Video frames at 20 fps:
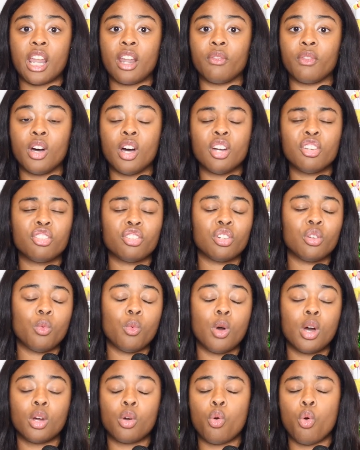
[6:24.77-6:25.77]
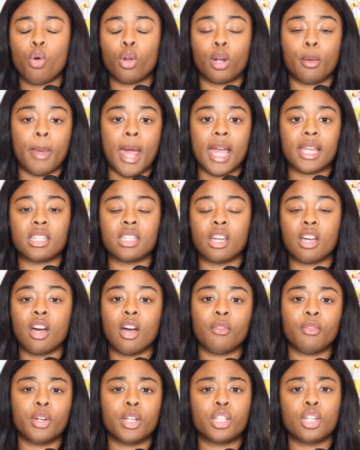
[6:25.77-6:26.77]
Out of 101 cornerbacks in
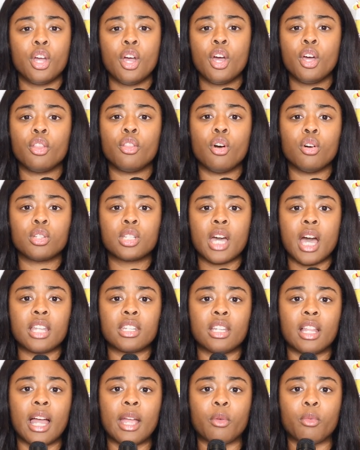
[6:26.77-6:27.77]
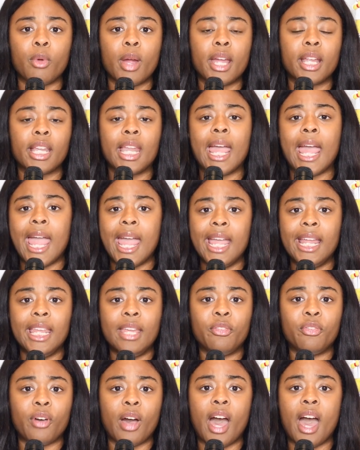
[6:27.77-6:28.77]
coverage, those guys are like ranked
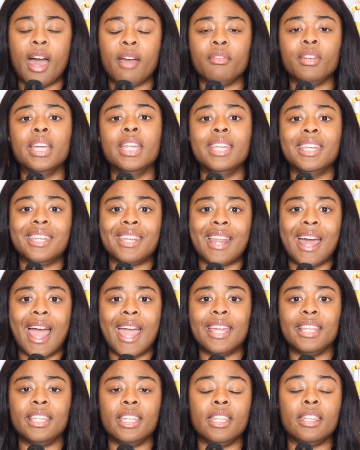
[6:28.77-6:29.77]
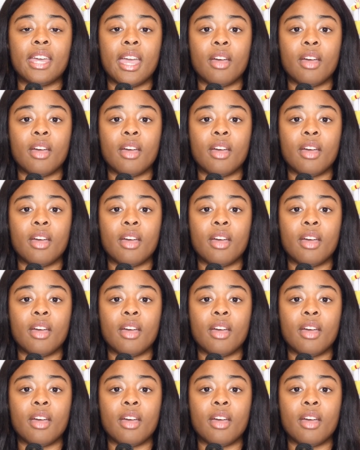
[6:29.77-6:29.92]
85 and 90.